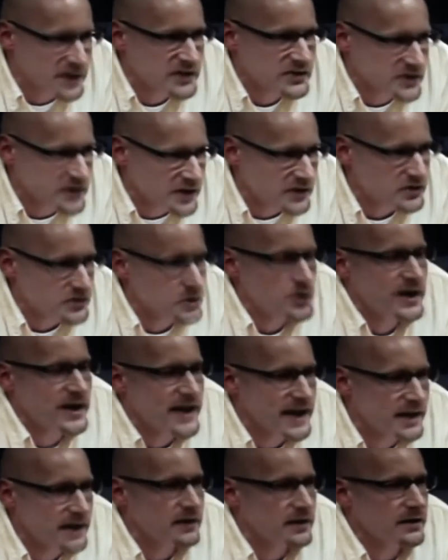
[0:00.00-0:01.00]
exist. You
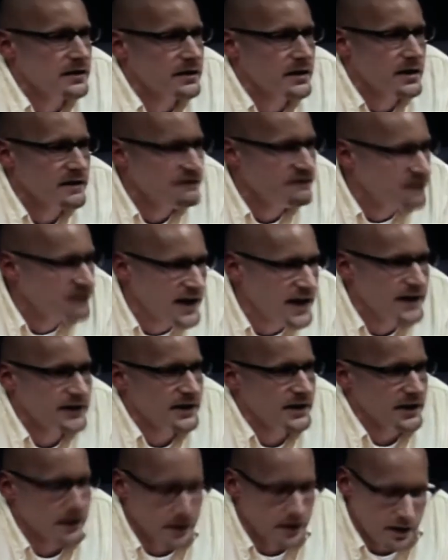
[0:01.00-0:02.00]
can't
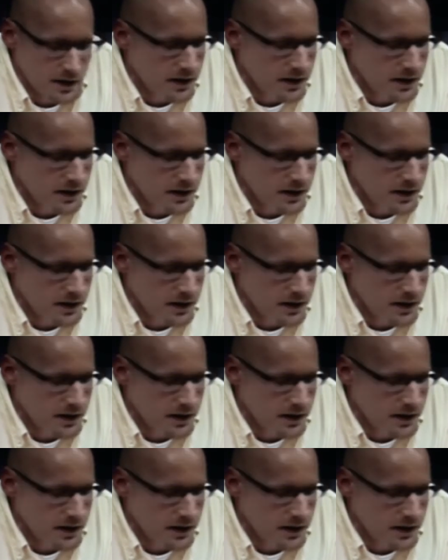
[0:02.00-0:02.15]
find a,